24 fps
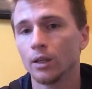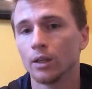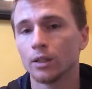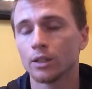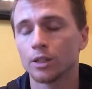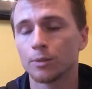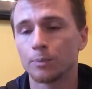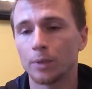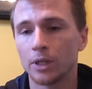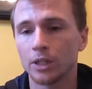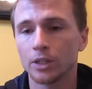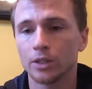
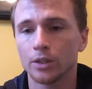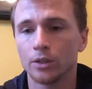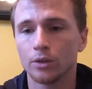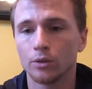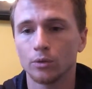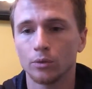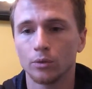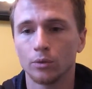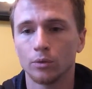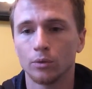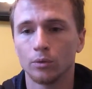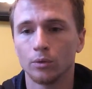especially
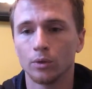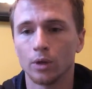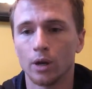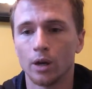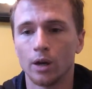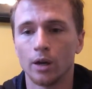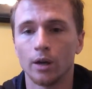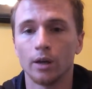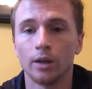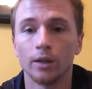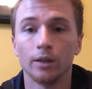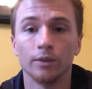through
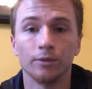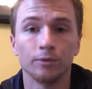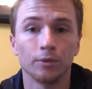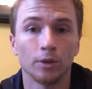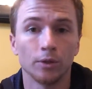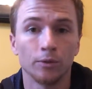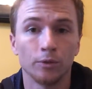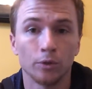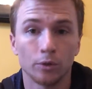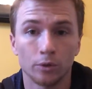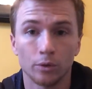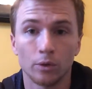
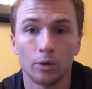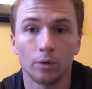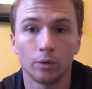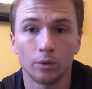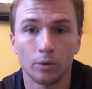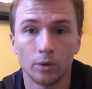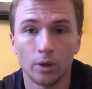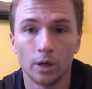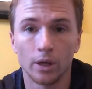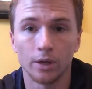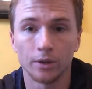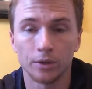if you
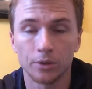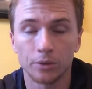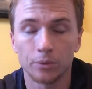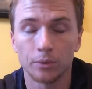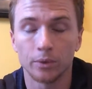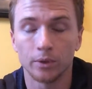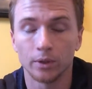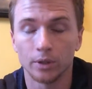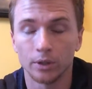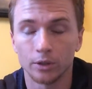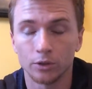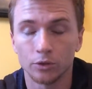throw
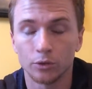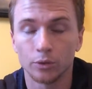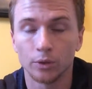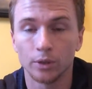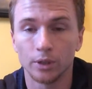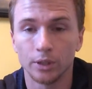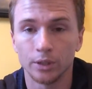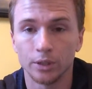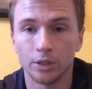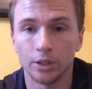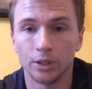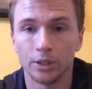a
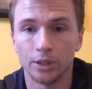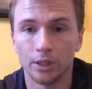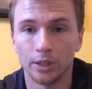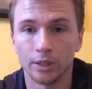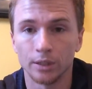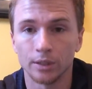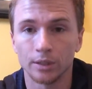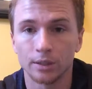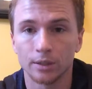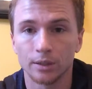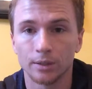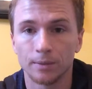trilogy
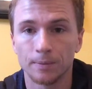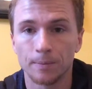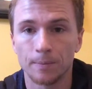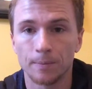disc.